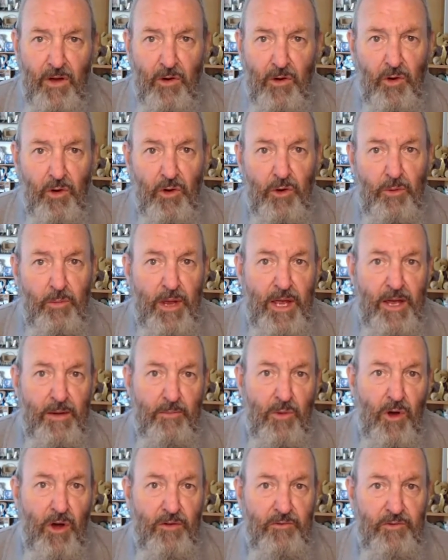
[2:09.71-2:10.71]
all
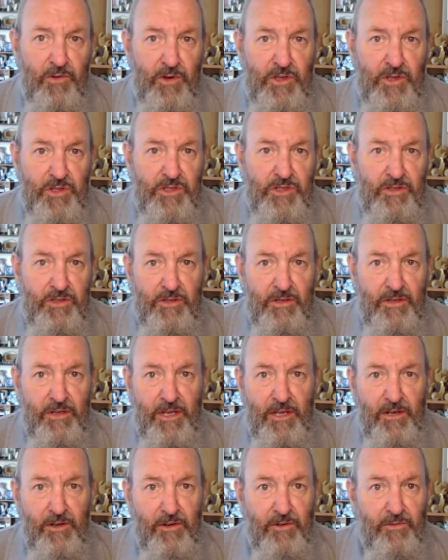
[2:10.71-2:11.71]
about mindfulness
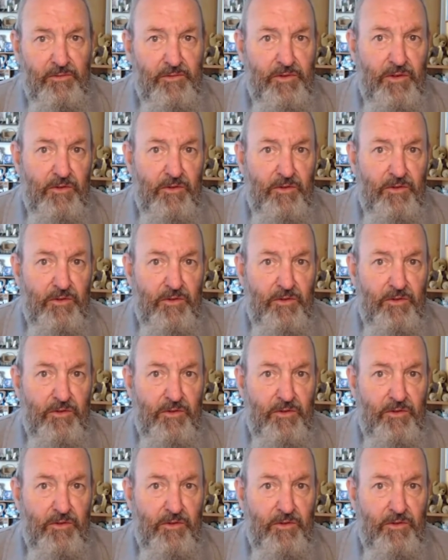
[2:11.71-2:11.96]
and I've